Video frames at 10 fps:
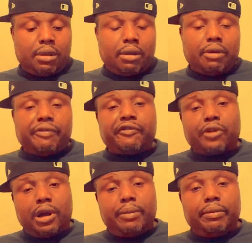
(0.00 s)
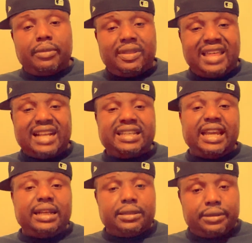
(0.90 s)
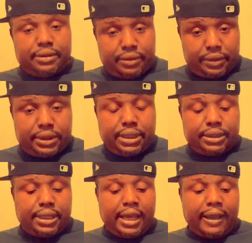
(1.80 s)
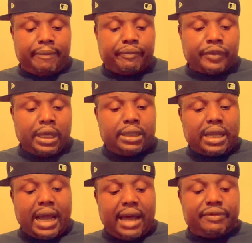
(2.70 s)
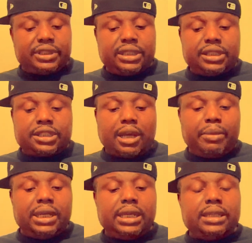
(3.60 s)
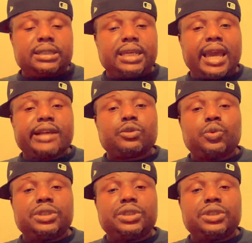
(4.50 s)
from that date to today. Now, obviously, some of these stocks